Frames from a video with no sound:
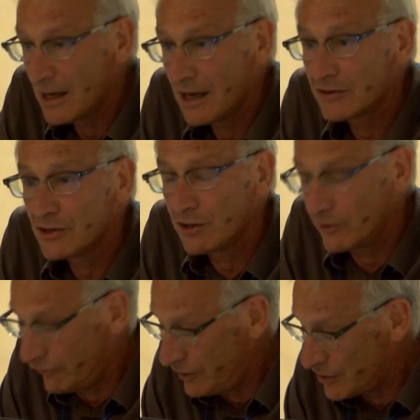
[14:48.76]

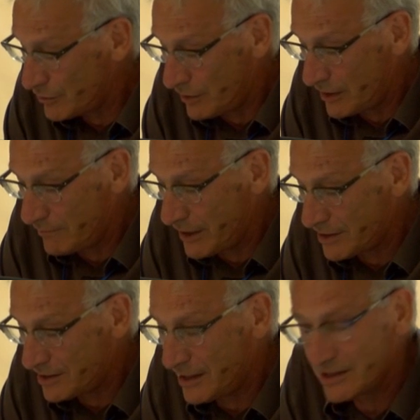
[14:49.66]
Ethnographies were at
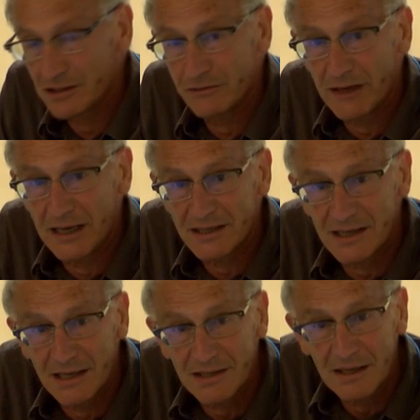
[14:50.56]
best tentative
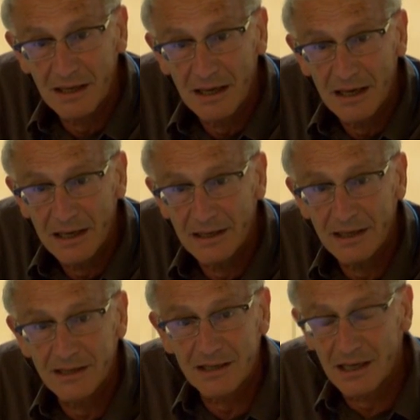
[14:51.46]
essays in
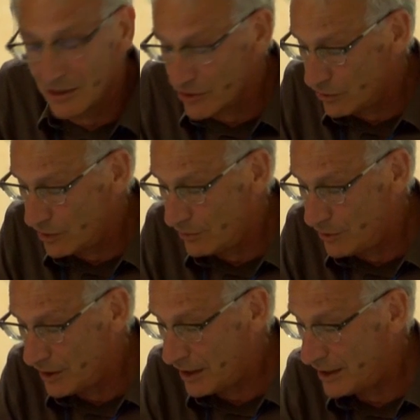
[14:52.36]
intercultural
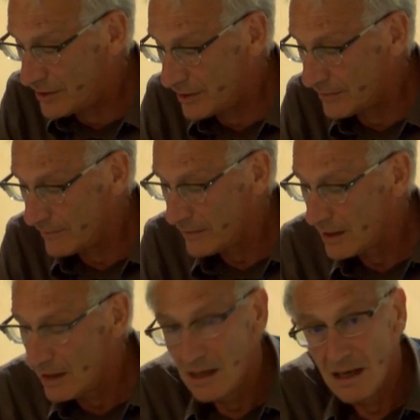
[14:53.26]
communication.
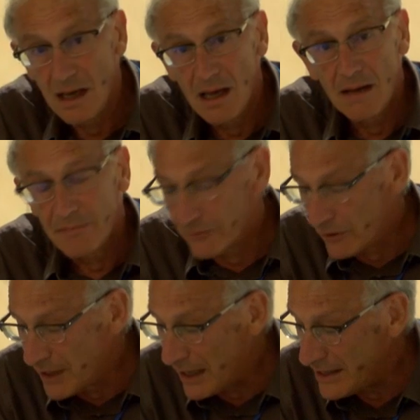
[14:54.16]
But
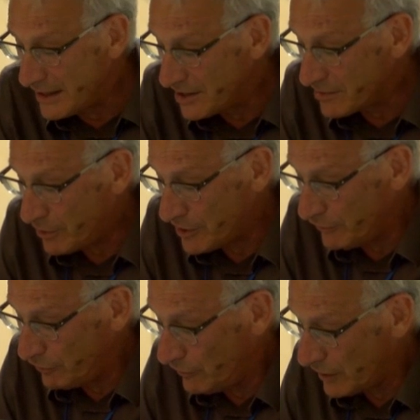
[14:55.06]
from the idealist point of
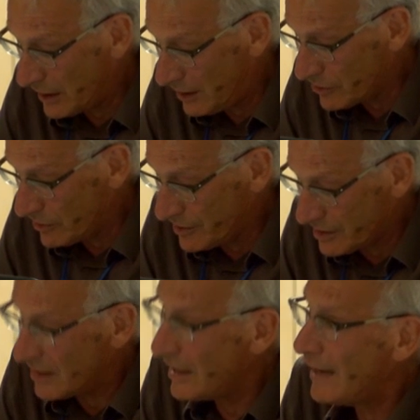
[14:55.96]
view of the culturalist,
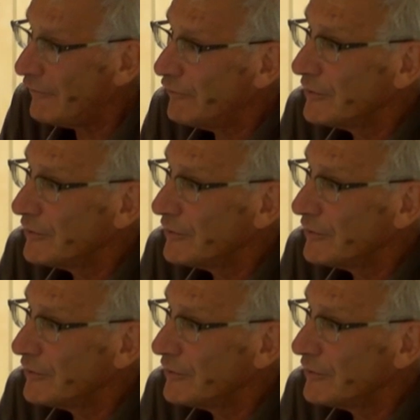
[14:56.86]
life